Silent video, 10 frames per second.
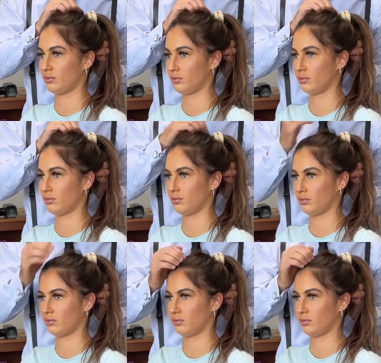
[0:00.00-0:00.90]

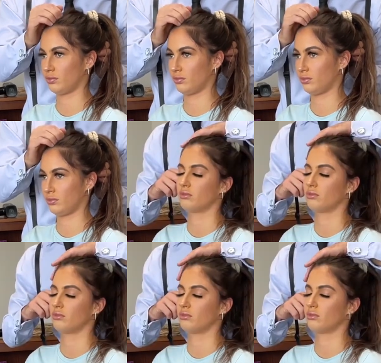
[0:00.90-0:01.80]

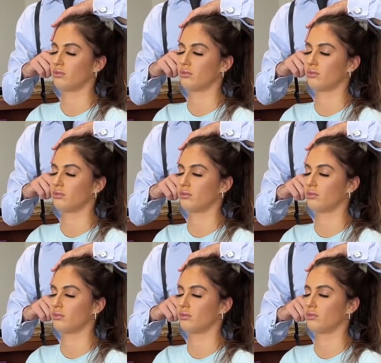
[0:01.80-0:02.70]

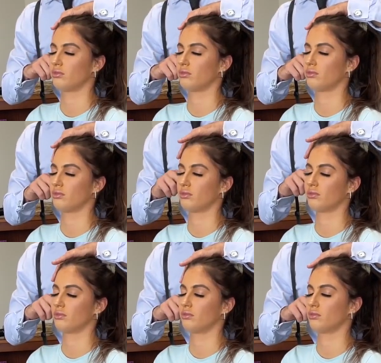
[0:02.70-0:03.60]

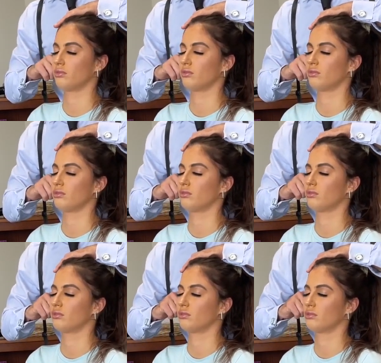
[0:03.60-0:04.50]

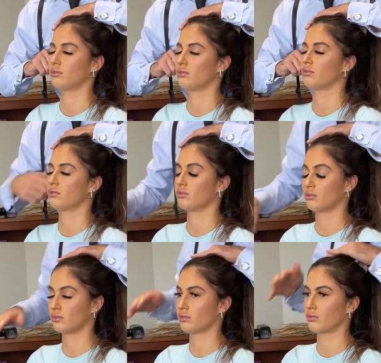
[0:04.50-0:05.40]

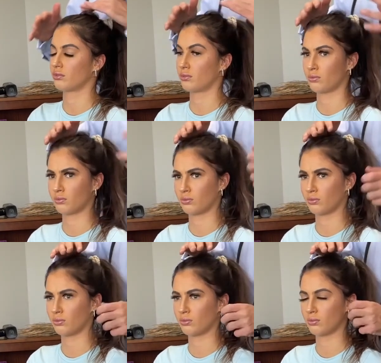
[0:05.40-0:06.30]

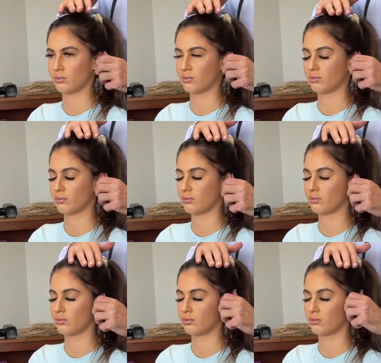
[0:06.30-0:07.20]

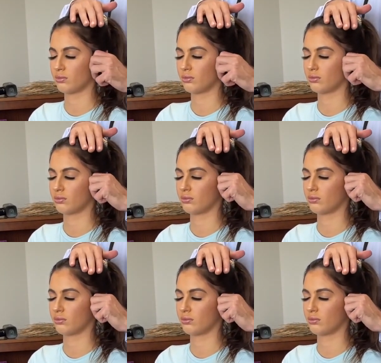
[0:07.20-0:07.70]
(no one is talking)